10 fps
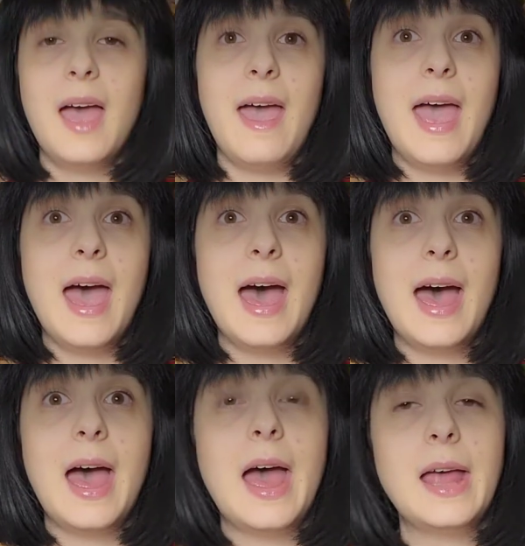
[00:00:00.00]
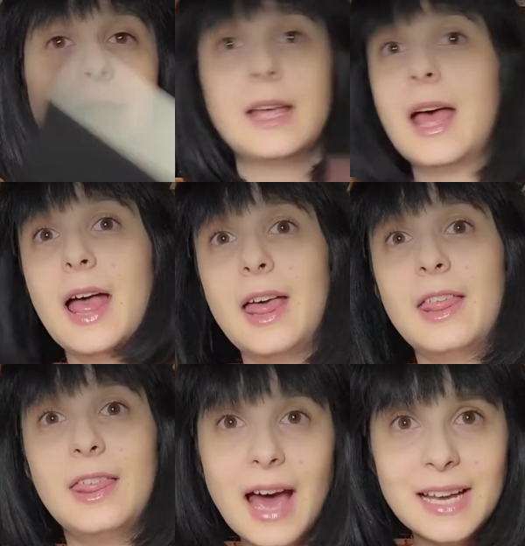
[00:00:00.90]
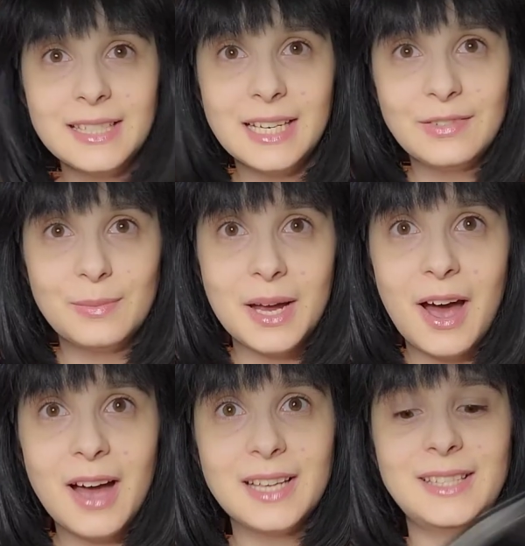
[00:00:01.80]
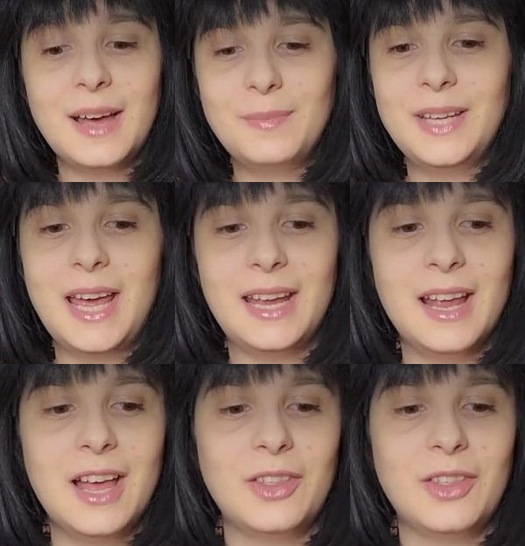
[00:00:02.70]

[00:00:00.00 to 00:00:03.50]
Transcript: And that is it for my August update.